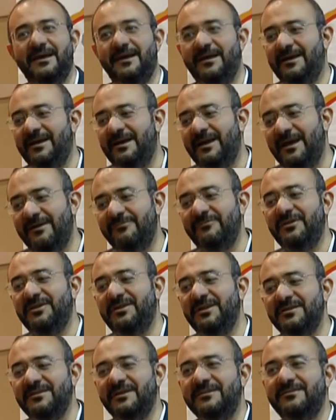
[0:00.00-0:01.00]

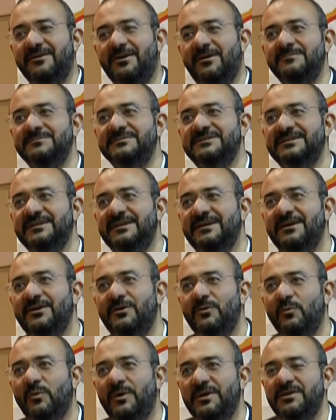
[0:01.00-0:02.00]
everything that comes
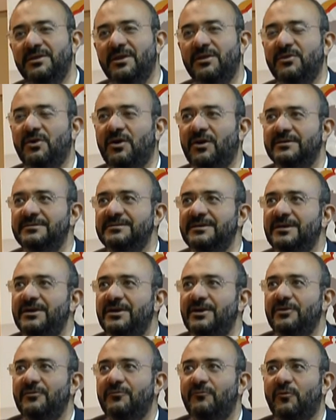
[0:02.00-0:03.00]
with the thought
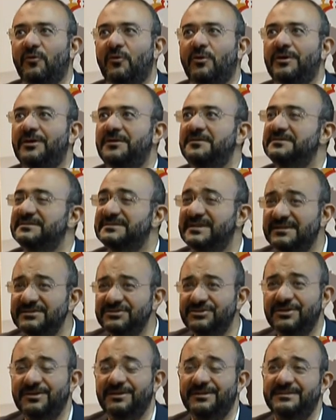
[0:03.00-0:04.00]
for
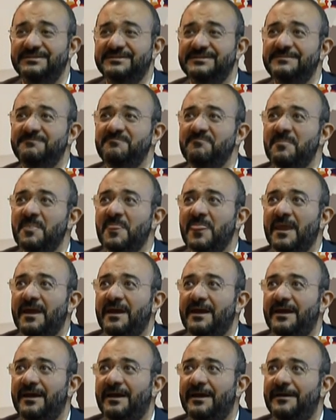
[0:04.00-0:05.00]
centuries.
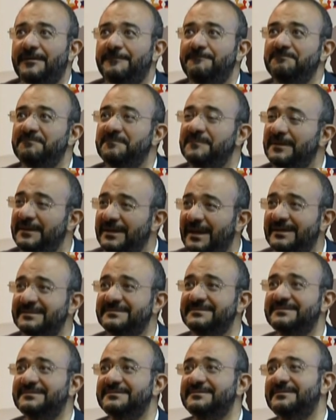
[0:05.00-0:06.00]

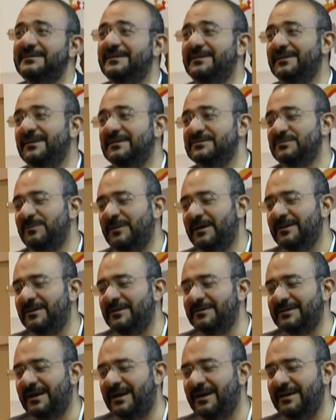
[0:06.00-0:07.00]
Yet Allah subhanahu
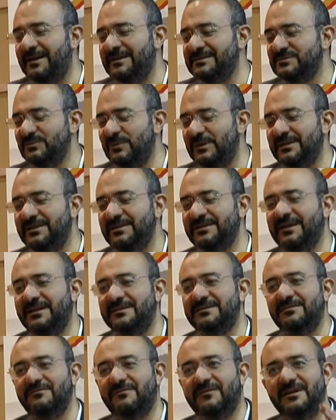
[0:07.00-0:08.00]
wa ta'ala's will
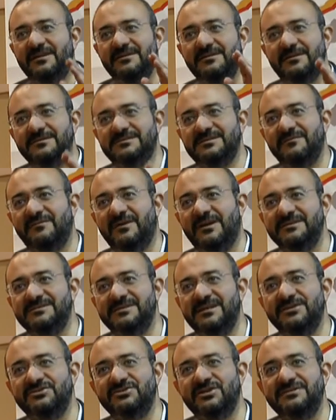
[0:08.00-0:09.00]
that
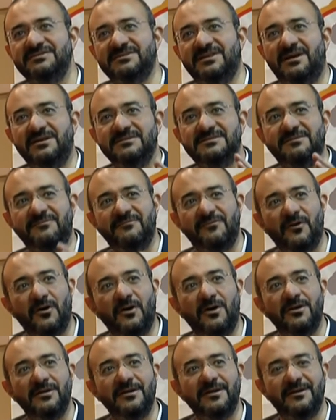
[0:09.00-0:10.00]
civilizations rise and
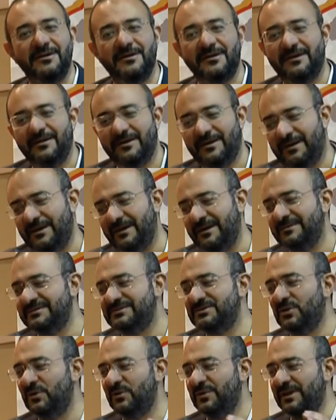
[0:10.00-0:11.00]
fall, and
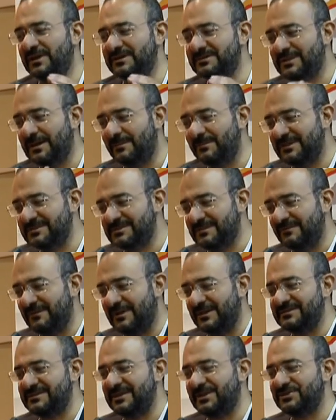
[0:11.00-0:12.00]
so the Islamic
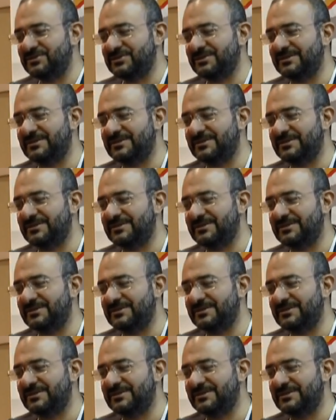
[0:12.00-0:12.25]
civilization